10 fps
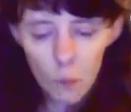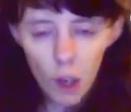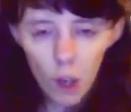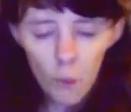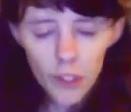But
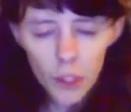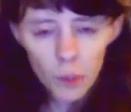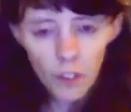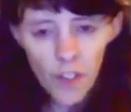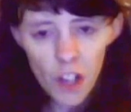I got
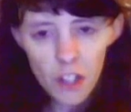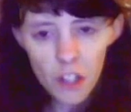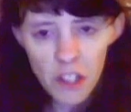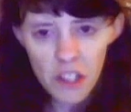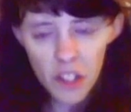obsessed with the
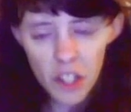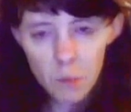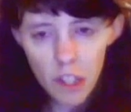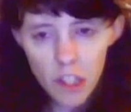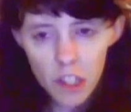first series,
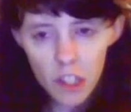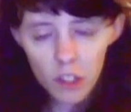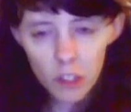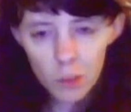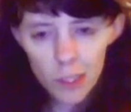especially the
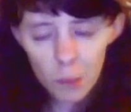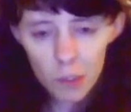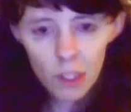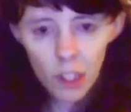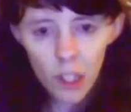Christmas
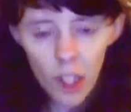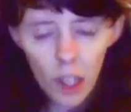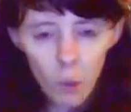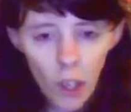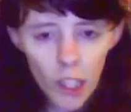episode
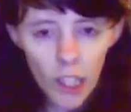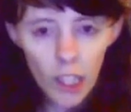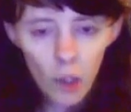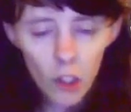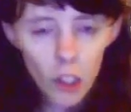where they
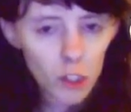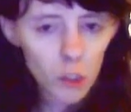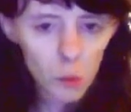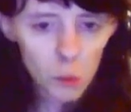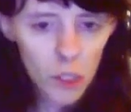go on a
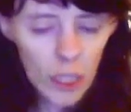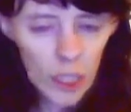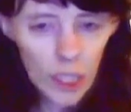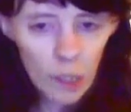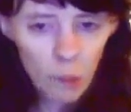cruise.
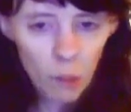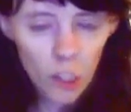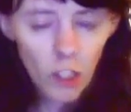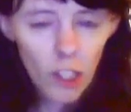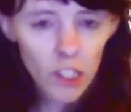Well,
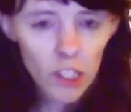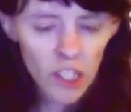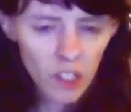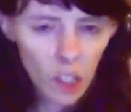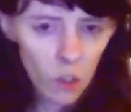you don't actually
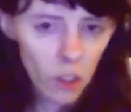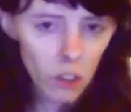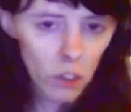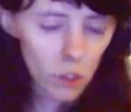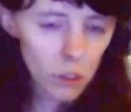see them go on a
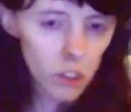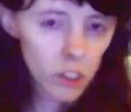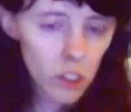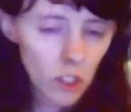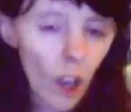cruise, you
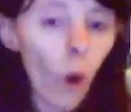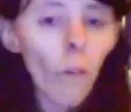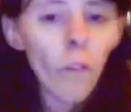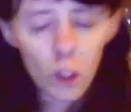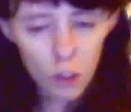just see them get
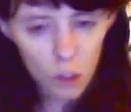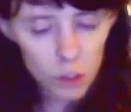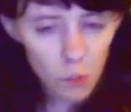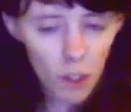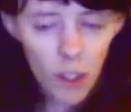on the
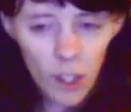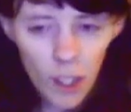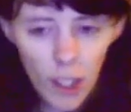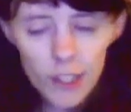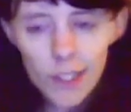cruise, but
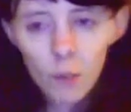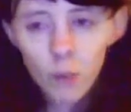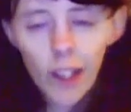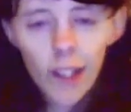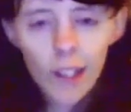it's still a
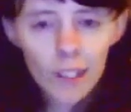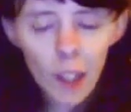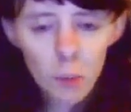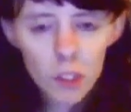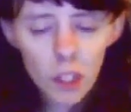really good
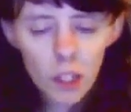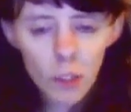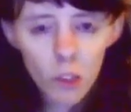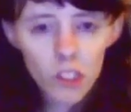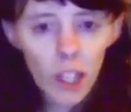episode, and
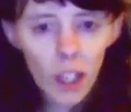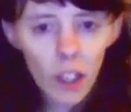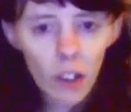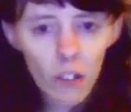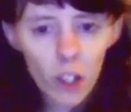I've watched it
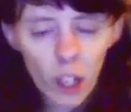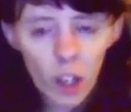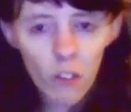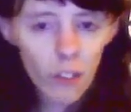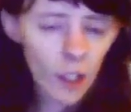over and
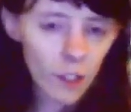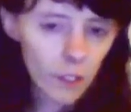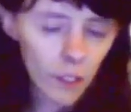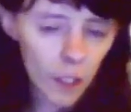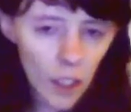over and
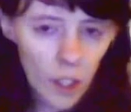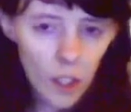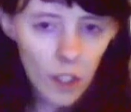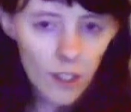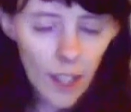over.
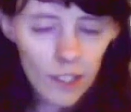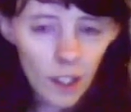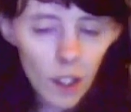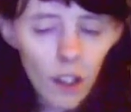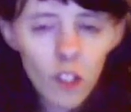And
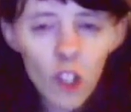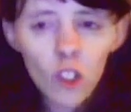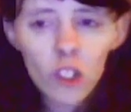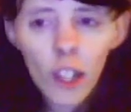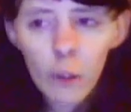Dad's like, oh no,
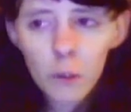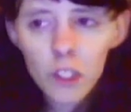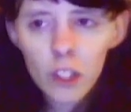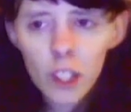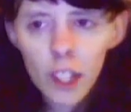not that
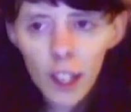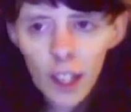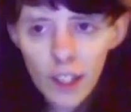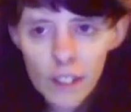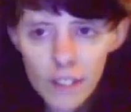episode
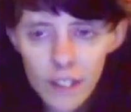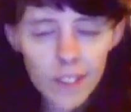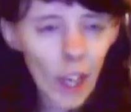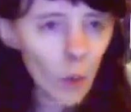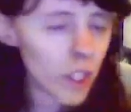again, and
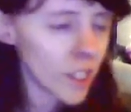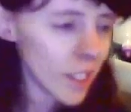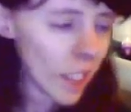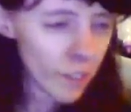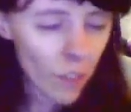so on and
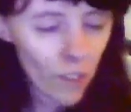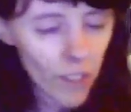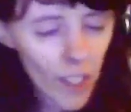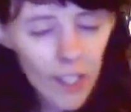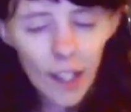so forth.
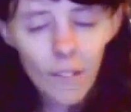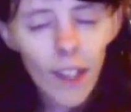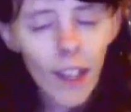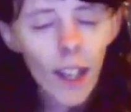Like,